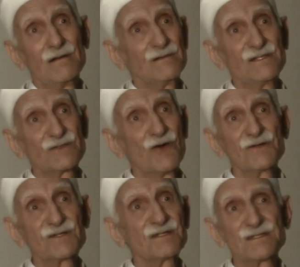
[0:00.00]
this
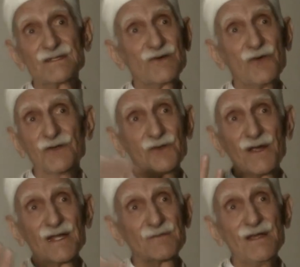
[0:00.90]
conscience is going to
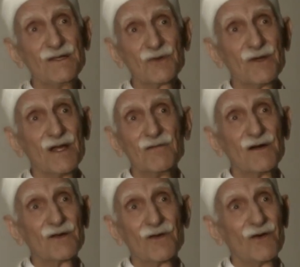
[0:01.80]
get me into
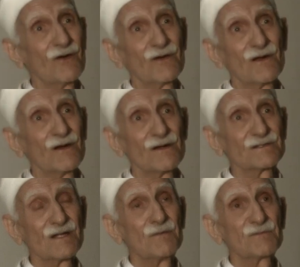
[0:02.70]
heaven or
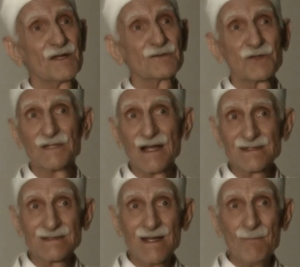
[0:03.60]
something. So that's